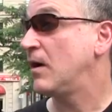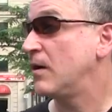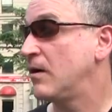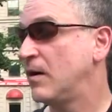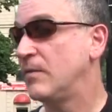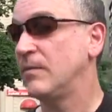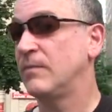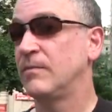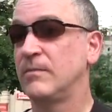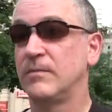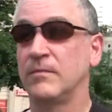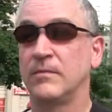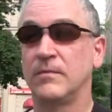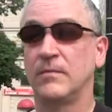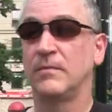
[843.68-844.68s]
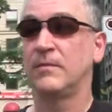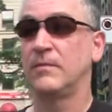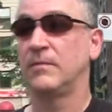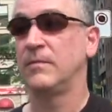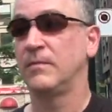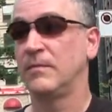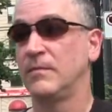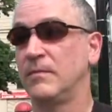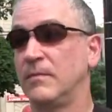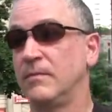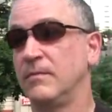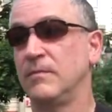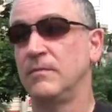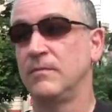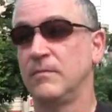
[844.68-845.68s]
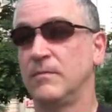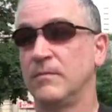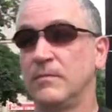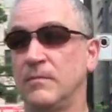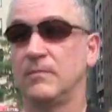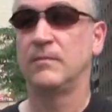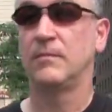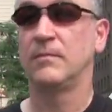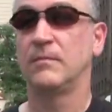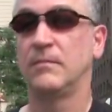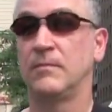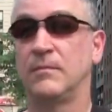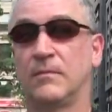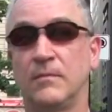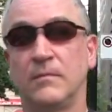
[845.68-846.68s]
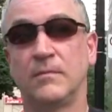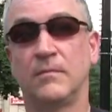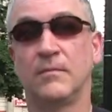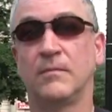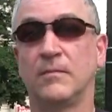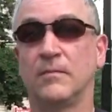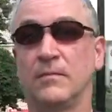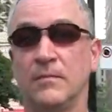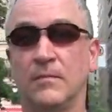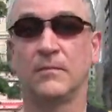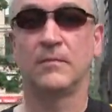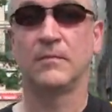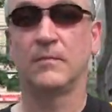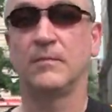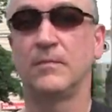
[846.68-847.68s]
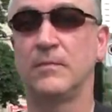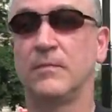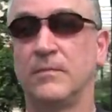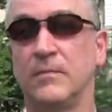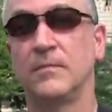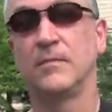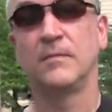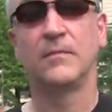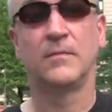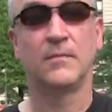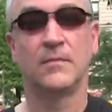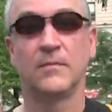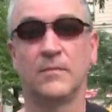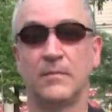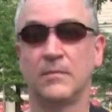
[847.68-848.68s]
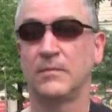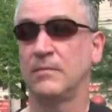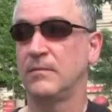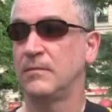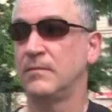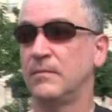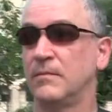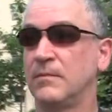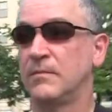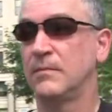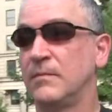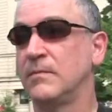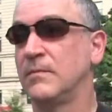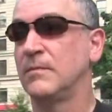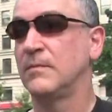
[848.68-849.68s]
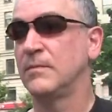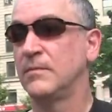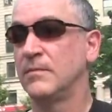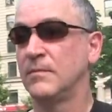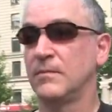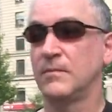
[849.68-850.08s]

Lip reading: This person isn't speaking.